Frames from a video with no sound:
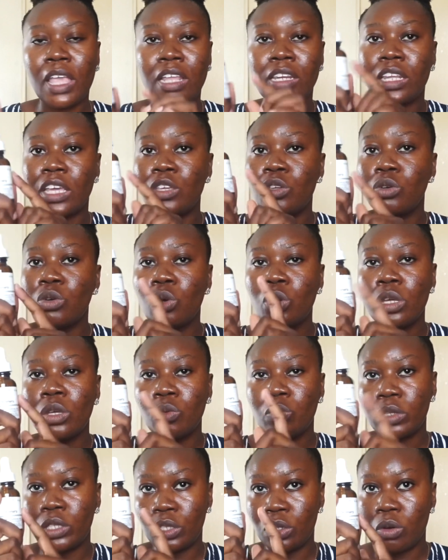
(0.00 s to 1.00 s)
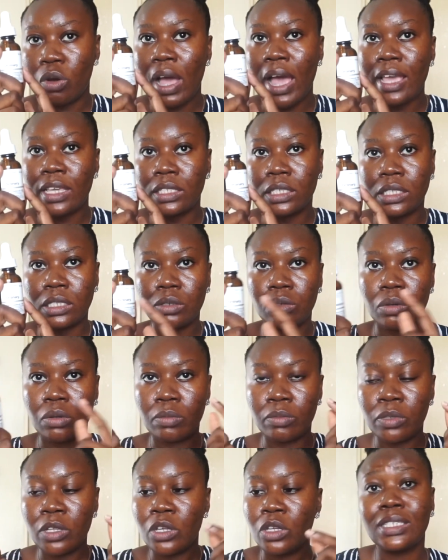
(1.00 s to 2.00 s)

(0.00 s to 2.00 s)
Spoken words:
and then you go in with your eye serum.